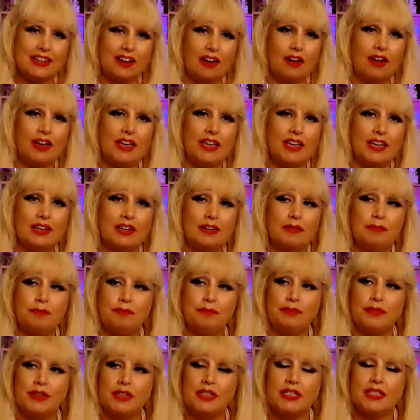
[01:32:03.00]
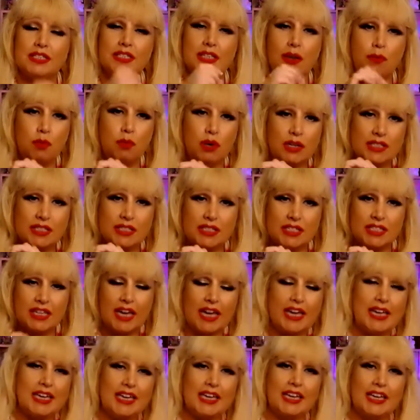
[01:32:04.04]
like someone's
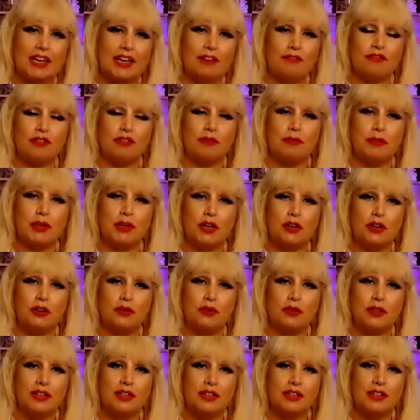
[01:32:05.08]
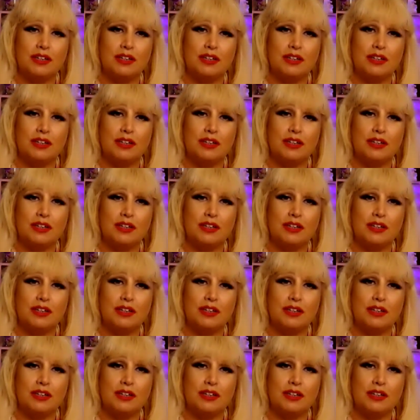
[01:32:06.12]
taking it from you.